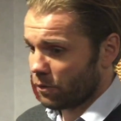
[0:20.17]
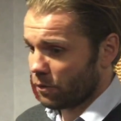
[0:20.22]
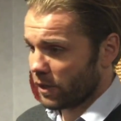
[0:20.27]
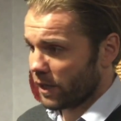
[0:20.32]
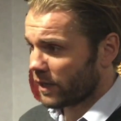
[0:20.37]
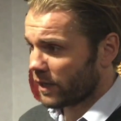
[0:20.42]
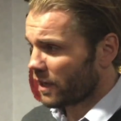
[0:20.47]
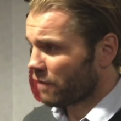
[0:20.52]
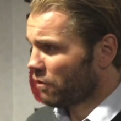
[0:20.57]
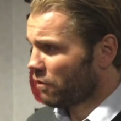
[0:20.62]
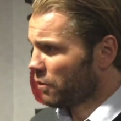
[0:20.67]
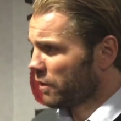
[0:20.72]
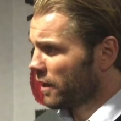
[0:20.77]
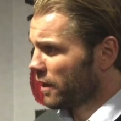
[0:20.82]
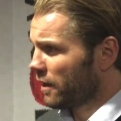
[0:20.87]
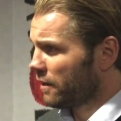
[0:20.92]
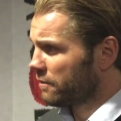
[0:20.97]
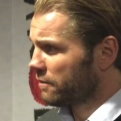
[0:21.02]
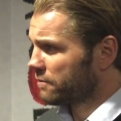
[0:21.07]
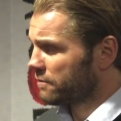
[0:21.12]
We then give away
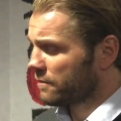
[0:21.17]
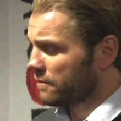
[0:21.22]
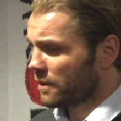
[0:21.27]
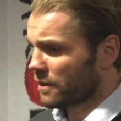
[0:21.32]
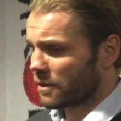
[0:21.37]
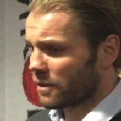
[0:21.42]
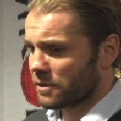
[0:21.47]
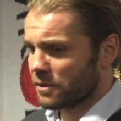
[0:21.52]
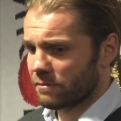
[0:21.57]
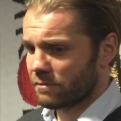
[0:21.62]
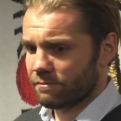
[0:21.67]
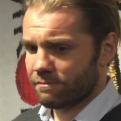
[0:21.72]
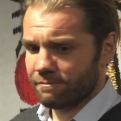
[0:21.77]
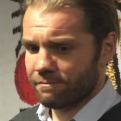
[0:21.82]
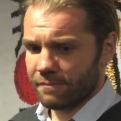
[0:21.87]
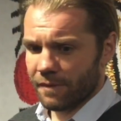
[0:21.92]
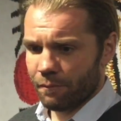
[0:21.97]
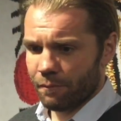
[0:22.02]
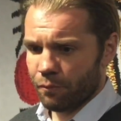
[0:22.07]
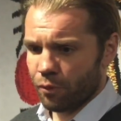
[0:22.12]
a, a,
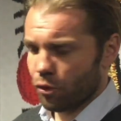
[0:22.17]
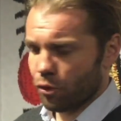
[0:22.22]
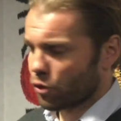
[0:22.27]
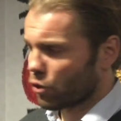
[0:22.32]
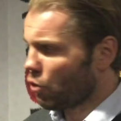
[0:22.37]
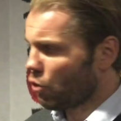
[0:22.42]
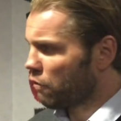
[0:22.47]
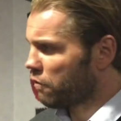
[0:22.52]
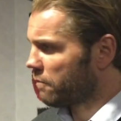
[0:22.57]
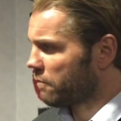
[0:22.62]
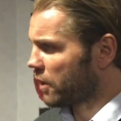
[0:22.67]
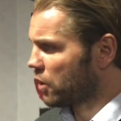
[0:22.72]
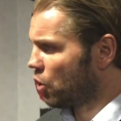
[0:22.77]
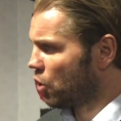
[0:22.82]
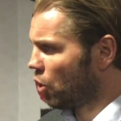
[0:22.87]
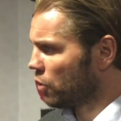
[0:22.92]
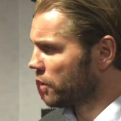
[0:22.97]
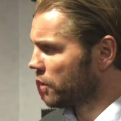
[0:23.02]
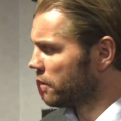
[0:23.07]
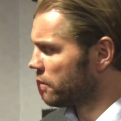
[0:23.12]
a poor goal from a
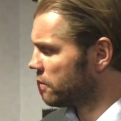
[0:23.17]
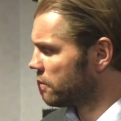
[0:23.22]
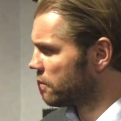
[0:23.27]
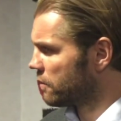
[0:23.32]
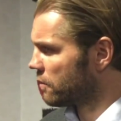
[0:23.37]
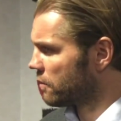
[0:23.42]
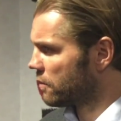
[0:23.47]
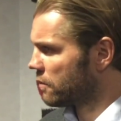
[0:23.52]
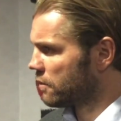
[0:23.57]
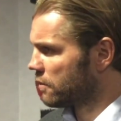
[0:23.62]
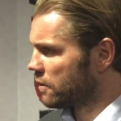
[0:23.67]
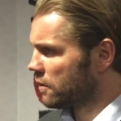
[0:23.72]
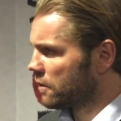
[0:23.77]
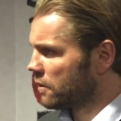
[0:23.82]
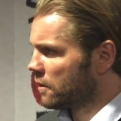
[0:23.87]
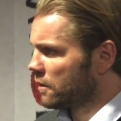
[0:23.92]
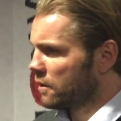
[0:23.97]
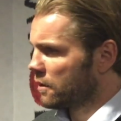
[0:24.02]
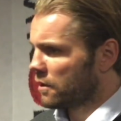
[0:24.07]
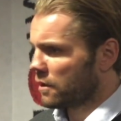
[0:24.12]
corner,
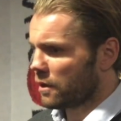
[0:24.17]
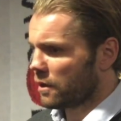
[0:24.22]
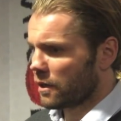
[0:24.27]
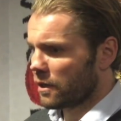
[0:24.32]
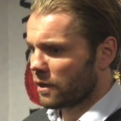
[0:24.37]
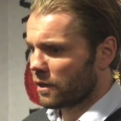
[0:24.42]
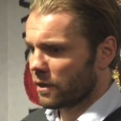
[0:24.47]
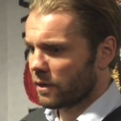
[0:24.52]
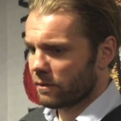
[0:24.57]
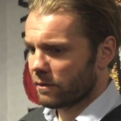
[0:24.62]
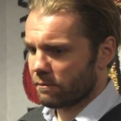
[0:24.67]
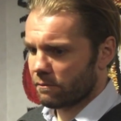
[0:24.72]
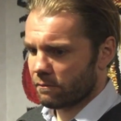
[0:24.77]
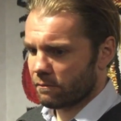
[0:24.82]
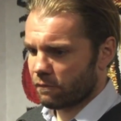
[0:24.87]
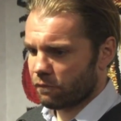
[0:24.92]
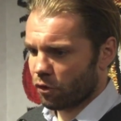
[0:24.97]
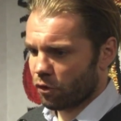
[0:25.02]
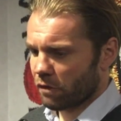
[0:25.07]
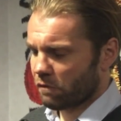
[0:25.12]
uh, eh,
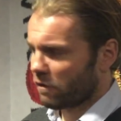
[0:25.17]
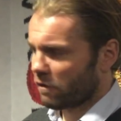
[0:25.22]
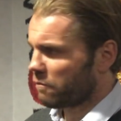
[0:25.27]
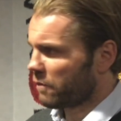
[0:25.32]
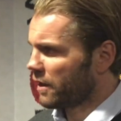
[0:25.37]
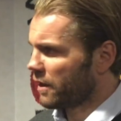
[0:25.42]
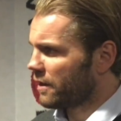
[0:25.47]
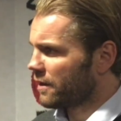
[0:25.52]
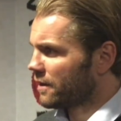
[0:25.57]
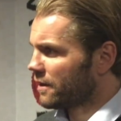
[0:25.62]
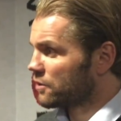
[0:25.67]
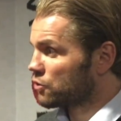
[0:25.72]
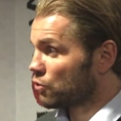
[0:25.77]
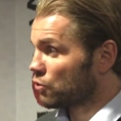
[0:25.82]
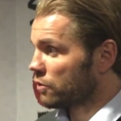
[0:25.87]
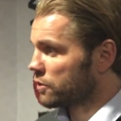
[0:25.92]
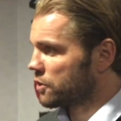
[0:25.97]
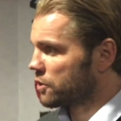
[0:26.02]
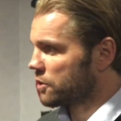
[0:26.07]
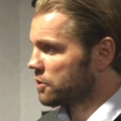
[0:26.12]
45th minute, and it
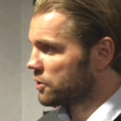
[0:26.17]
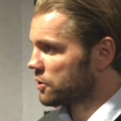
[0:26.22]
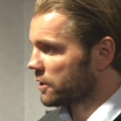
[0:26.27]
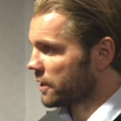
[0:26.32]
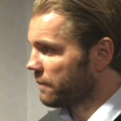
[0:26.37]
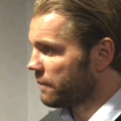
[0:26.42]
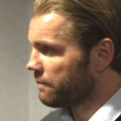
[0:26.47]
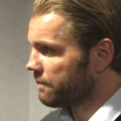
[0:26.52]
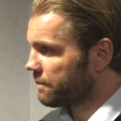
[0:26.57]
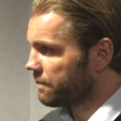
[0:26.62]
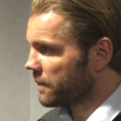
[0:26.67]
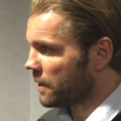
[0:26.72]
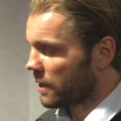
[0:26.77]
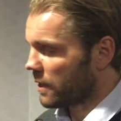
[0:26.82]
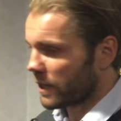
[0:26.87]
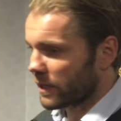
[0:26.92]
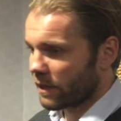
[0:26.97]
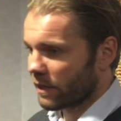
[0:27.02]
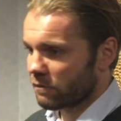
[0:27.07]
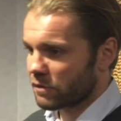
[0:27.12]
totally changes the game.
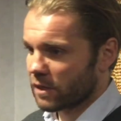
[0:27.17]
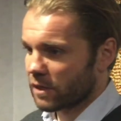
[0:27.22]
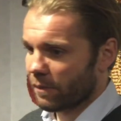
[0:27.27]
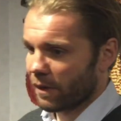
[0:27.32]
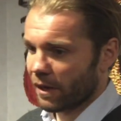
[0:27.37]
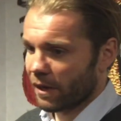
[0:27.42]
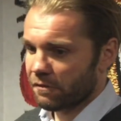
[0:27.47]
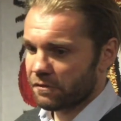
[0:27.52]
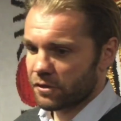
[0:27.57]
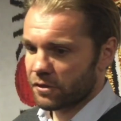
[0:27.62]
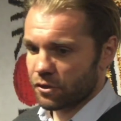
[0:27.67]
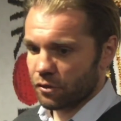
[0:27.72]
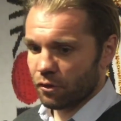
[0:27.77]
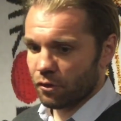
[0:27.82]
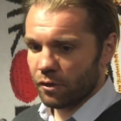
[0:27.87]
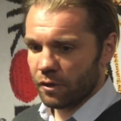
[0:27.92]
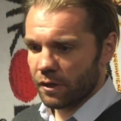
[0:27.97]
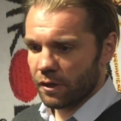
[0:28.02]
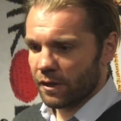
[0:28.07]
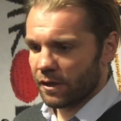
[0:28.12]
It then gives them a lift.
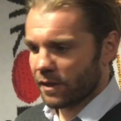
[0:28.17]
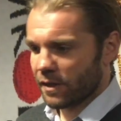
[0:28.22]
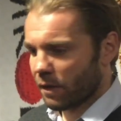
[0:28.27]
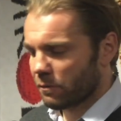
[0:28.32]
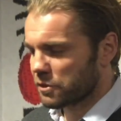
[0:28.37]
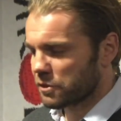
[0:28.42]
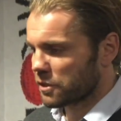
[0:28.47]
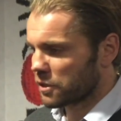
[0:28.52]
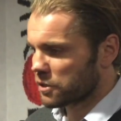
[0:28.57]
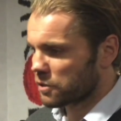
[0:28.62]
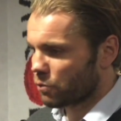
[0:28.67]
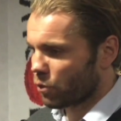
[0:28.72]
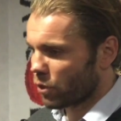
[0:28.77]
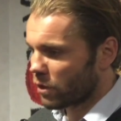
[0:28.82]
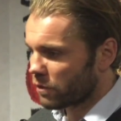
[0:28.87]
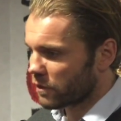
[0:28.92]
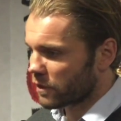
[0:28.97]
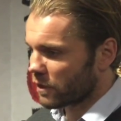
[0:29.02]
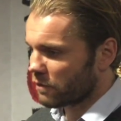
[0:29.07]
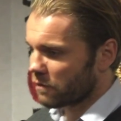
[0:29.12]
So that was a
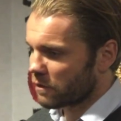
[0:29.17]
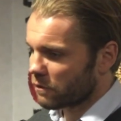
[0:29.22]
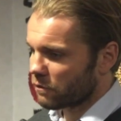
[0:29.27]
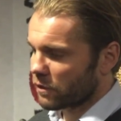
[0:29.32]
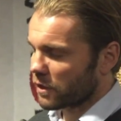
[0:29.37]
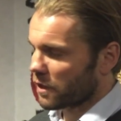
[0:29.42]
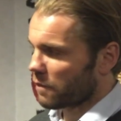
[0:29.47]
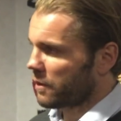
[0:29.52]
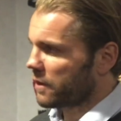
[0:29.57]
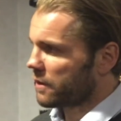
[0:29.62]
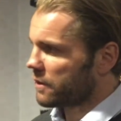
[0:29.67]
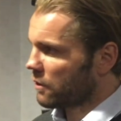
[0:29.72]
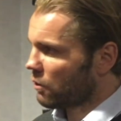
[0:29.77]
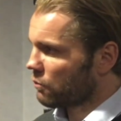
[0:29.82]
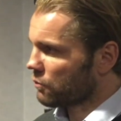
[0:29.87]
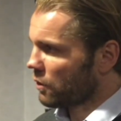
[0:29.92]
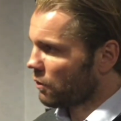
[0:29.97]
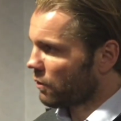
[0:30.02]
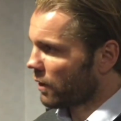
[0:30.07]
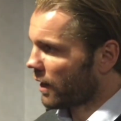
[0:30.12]
disappointing thing. I think if we come in at
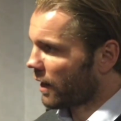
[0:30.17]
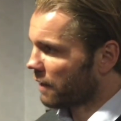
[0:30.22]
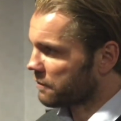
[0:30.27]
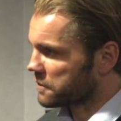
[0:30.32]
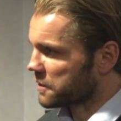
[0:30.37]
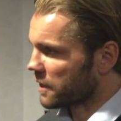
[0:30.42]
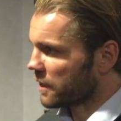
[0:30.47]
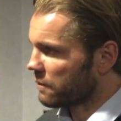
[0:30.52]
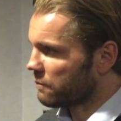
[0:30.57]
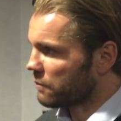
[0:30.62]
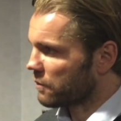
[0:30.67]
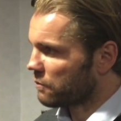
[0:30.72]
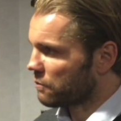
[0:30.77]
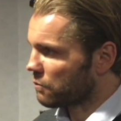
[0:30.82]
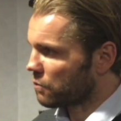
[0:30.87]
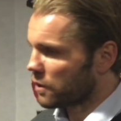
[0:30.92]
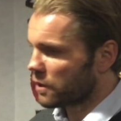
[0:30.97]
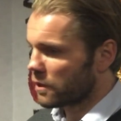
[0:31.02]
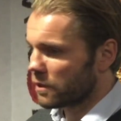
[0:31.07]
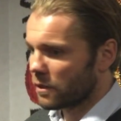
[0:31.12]
0 0 at half time, we,
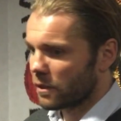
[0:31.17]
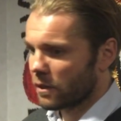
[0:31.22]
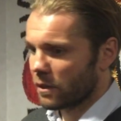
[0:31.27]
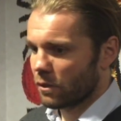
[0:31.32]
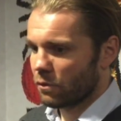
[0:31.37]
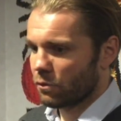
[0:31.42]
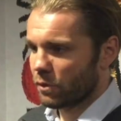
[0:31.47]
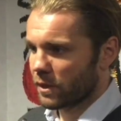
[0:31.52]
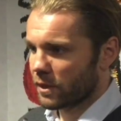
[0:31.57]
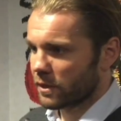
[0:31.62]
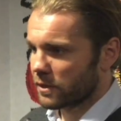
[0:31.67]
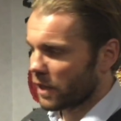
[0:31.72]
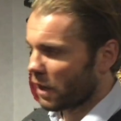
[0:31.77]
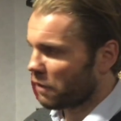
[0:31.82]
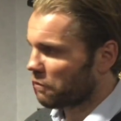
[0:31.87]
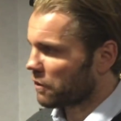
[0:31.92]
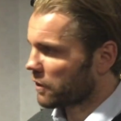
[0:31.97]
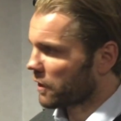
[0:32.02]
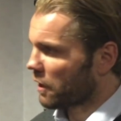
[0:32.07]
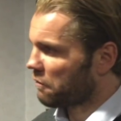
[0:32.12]
we, we can
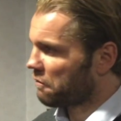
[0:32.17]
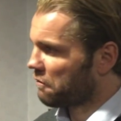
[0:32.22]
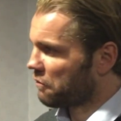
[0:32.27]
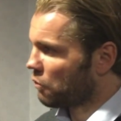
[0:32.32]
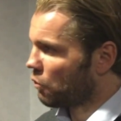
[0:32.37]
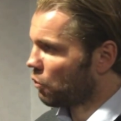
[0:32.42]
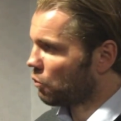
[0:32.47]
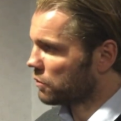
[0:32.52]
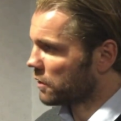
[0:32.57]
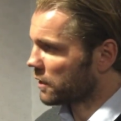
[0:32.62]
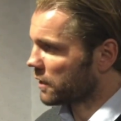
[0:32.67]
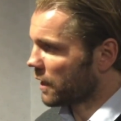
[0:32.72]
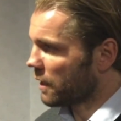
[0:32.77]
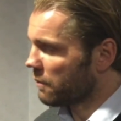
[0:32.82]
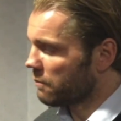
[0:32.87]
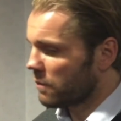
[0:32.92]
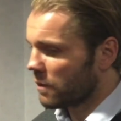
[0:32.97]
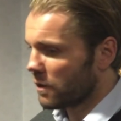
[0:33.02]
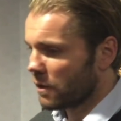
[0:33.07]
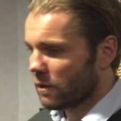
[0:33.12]
definitely get a foothold in the
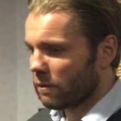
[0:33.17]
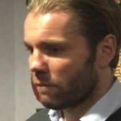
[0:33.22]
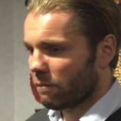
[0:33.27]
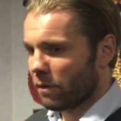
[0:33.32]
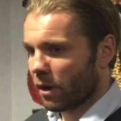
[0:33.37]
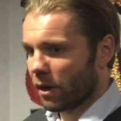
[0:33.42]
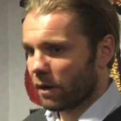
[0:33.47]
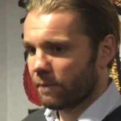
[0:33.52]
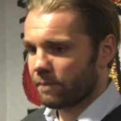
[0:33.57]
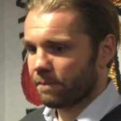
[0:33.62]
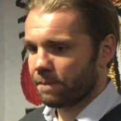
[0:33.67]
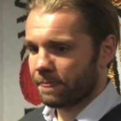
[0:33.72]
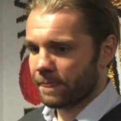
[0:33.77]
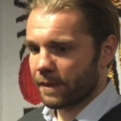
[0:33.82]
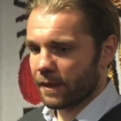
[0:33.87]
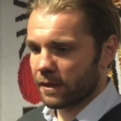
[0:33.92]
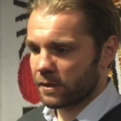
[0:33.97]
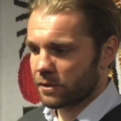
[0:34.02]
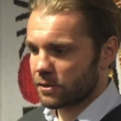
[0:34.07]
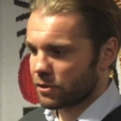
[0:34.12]
game. But
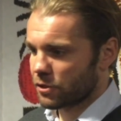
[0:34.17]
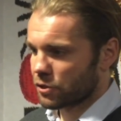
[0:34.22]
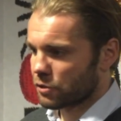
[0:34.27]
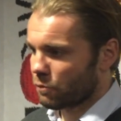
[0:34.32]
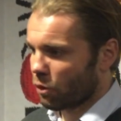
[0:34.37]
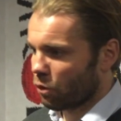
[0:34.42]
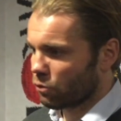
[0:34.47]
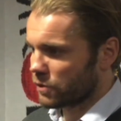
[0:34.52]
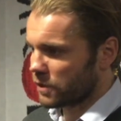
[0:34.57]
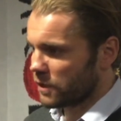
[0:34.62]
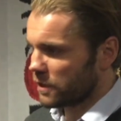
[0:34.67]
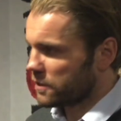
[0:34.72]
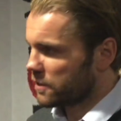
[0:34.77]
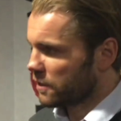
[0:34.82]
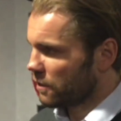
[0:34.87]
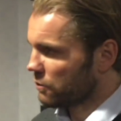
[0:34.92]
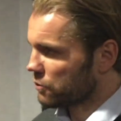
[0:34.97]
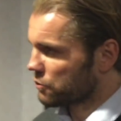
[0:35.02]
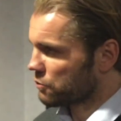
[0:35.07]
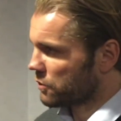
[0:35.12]
it's the small
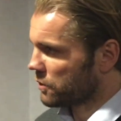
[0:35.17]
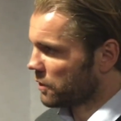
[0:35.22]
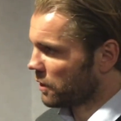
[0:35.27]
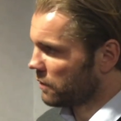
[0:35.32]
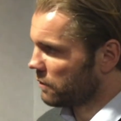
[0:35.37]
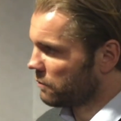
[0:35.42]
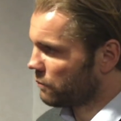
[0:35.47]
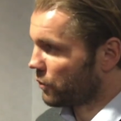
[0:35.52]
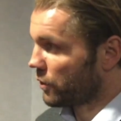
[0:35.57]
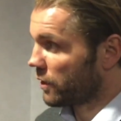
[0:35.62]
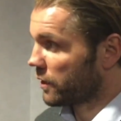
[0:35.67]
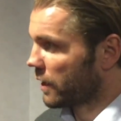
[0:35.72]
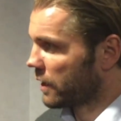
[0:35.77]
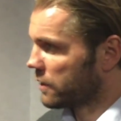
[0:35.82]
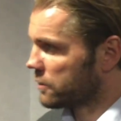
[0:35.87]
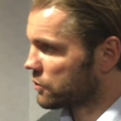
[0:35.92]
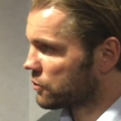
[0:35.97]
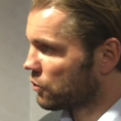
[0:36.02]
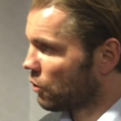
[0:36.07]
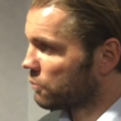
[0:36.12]
details when you're playing
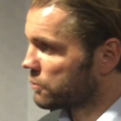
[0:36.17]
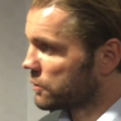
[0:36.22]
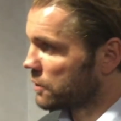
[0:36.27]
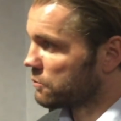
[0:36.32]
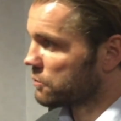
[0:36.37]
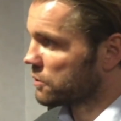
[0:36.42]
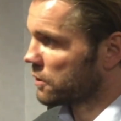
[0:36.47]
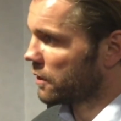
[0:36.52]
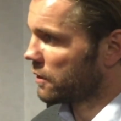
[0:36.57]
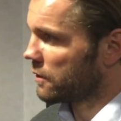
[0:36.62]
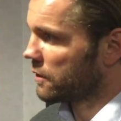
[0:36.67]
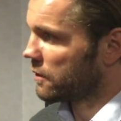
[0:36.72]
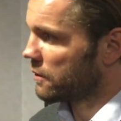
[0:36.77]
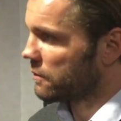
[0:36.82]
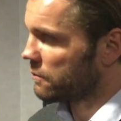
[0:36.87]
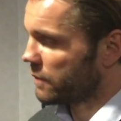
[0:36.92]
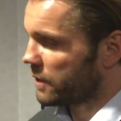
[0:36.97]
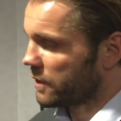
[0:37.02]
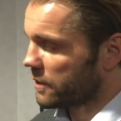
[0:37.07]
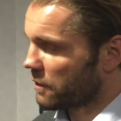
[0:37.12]
against top teams like that
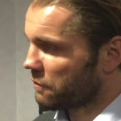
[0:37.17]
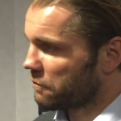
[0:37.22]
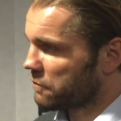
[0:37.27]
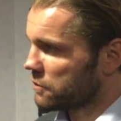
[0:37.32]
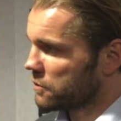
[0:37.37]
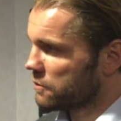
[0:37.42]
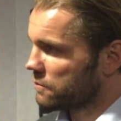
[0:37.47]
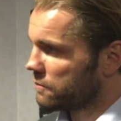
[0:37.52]
that make the difference.